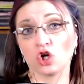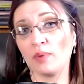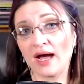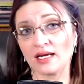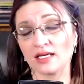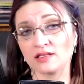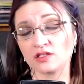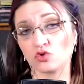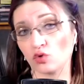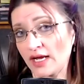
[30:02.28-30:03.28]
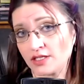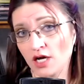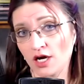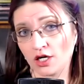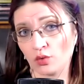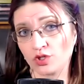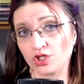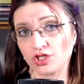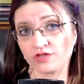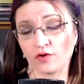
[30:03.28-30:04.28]
Biden's granddaughter was
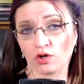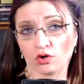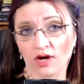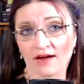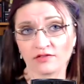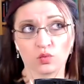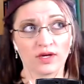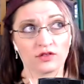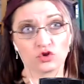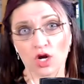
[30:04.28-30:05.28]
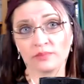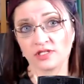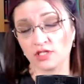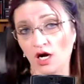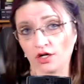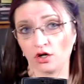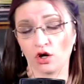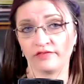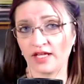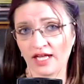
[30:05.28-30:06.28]
just photographed with Trump's daughter
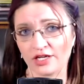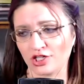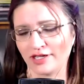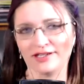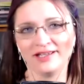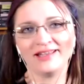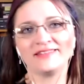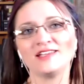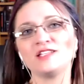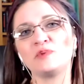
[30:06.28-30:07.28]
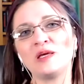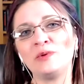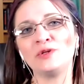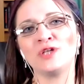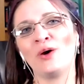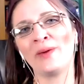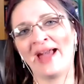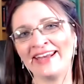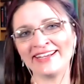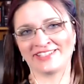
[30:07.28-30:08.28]
on vacation. These people don't
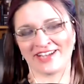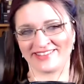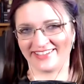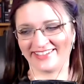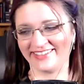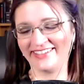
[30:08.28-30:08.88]
hate each other.